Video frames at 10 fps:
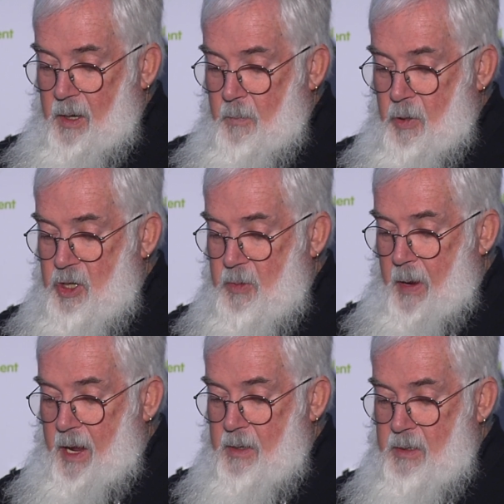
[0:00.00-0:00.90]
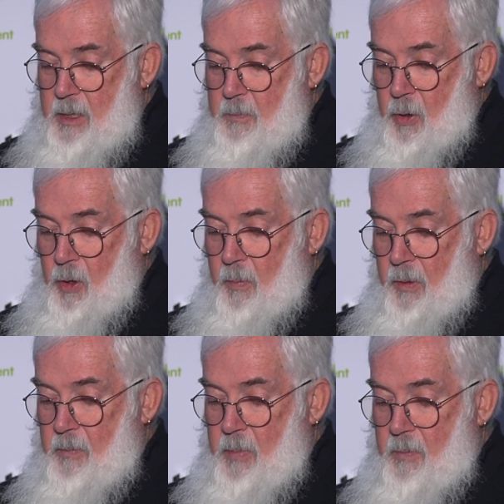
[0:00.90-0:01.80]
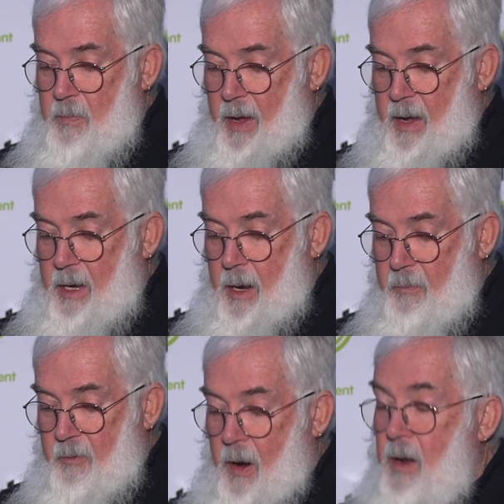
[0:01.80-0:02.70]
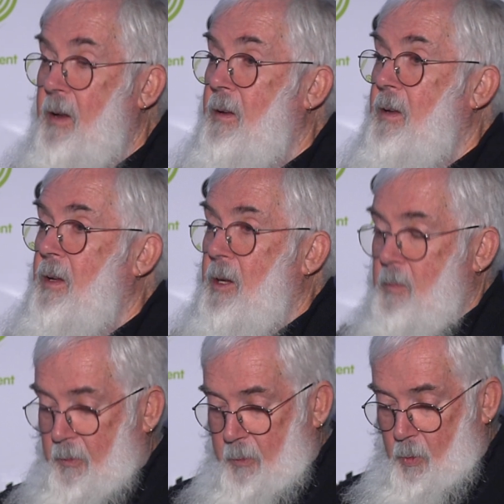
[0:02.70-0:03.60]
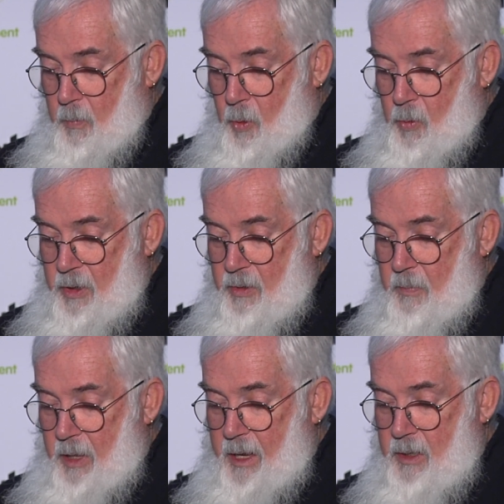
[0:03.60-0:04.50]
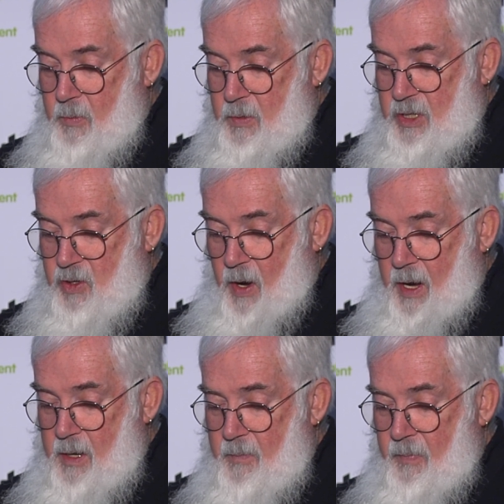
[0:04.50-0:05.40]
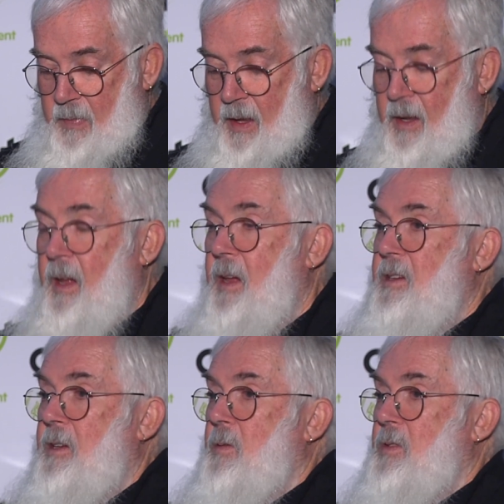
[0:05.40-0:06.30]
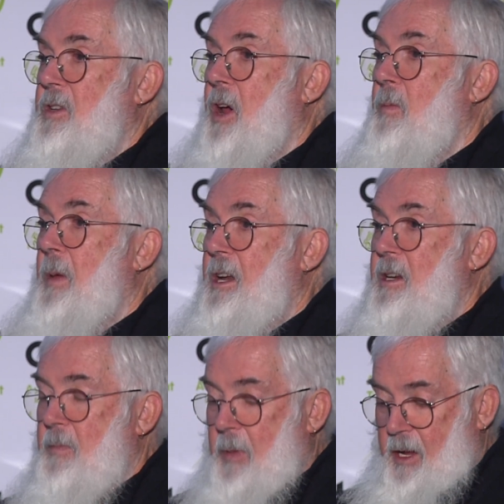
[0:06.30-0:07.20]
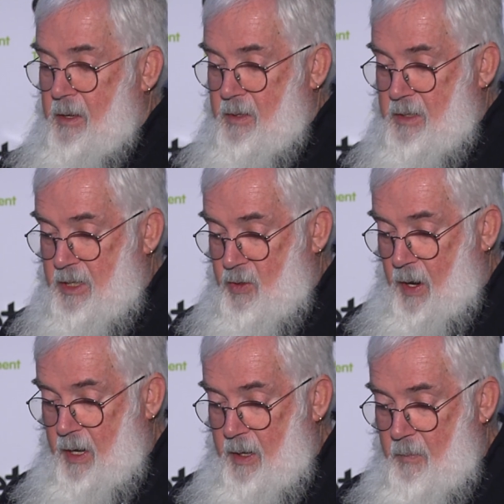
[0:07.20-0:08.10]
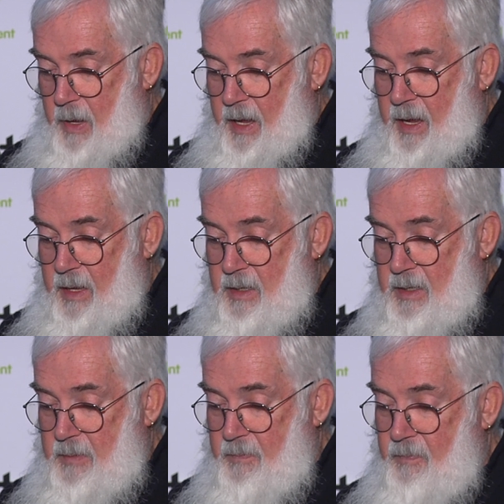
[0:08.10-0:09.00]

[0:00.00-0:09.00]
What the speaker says: British band Deep Purple had been paid up front before boarding the plane to Australia, so there was no money to pay the Australian bands.